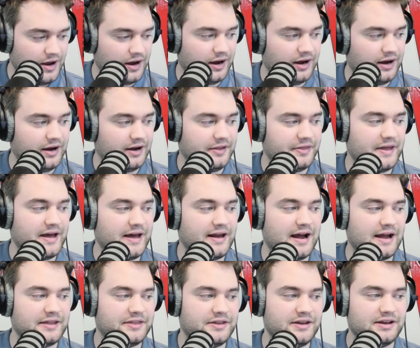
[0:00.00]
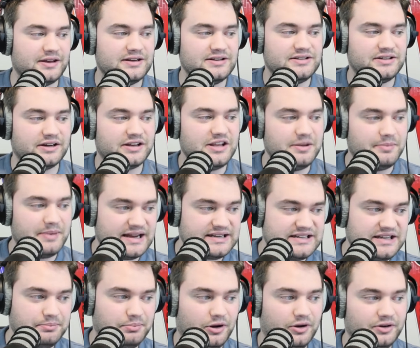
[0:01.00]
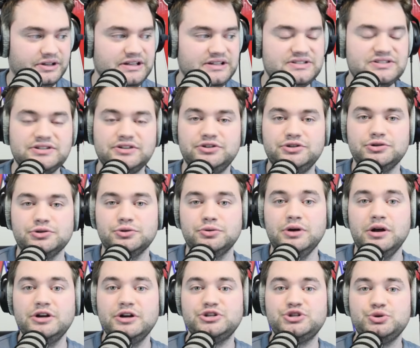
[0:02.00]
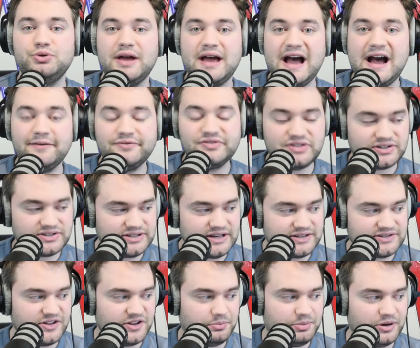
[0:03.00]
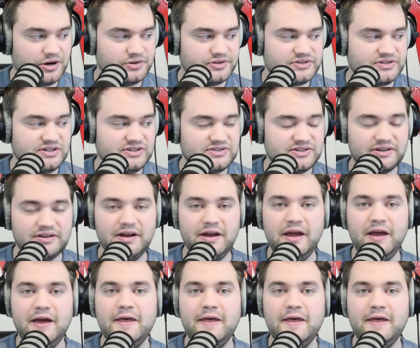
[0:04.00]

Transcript: uh, that I think Kentucky basketball needs to do to have success in the postseason.